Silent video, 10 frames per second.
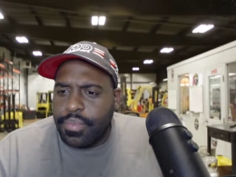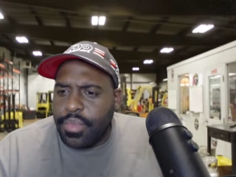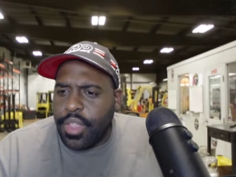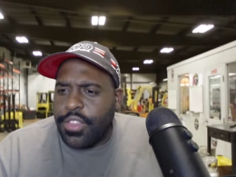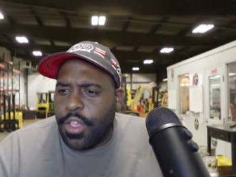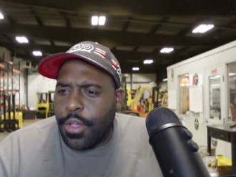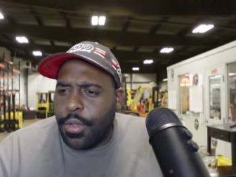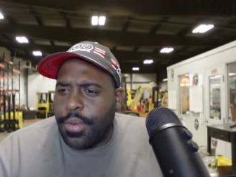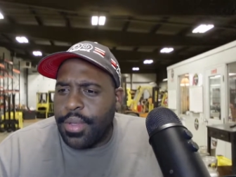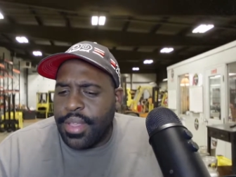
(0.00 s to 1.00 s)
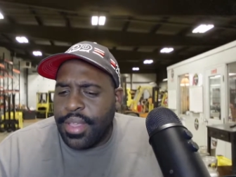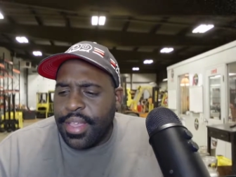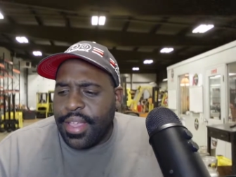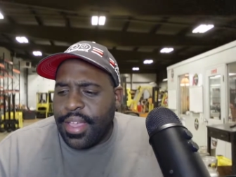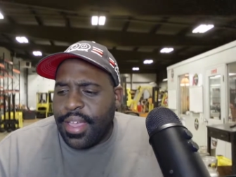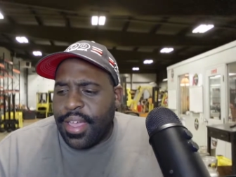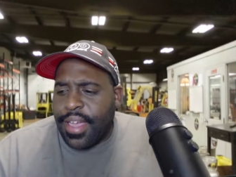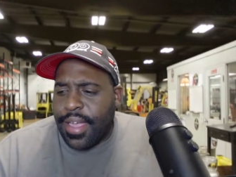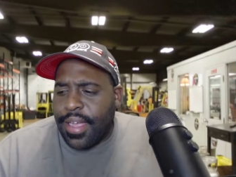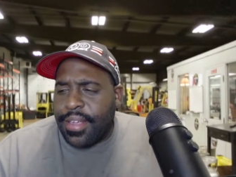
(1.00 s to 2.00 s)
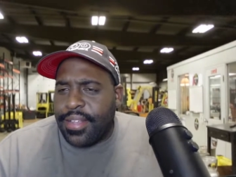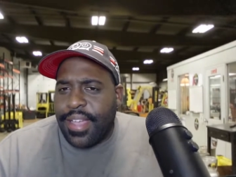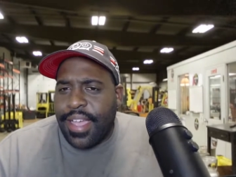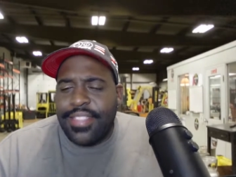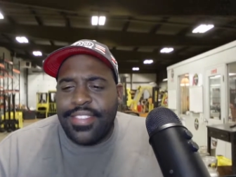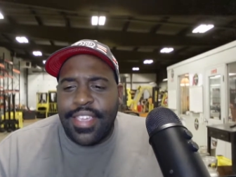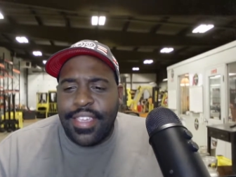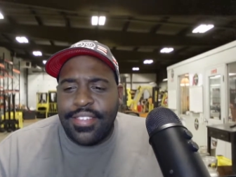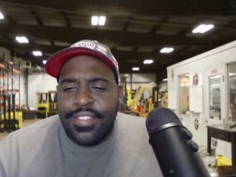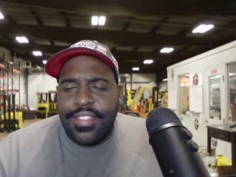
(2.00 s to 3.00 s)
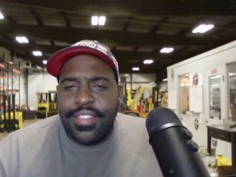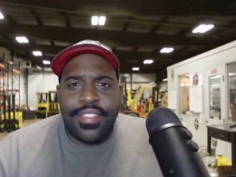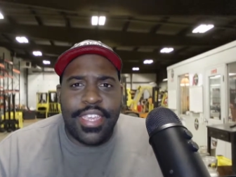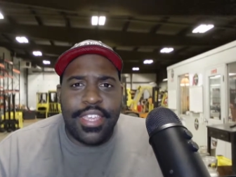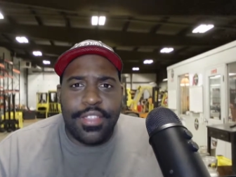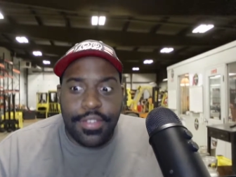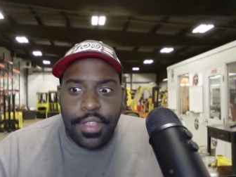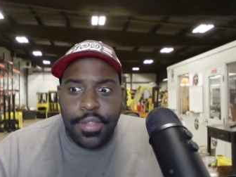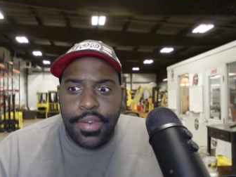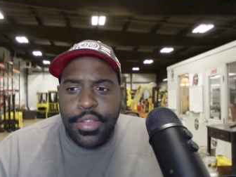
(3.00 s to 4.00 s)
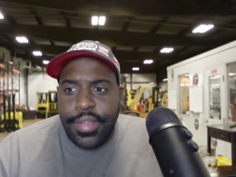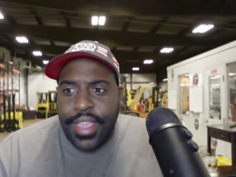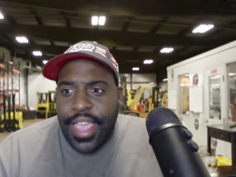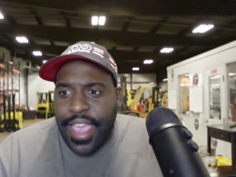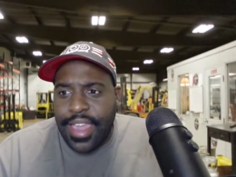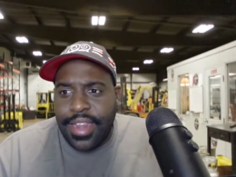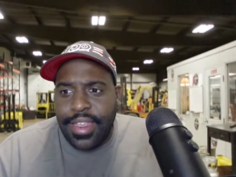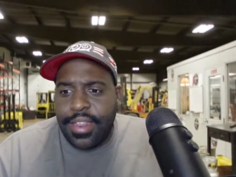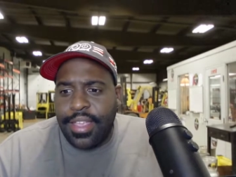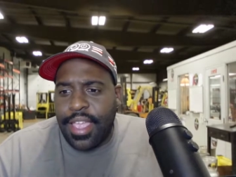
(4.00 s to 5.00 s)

So I'd say stick to either Sony or Canon.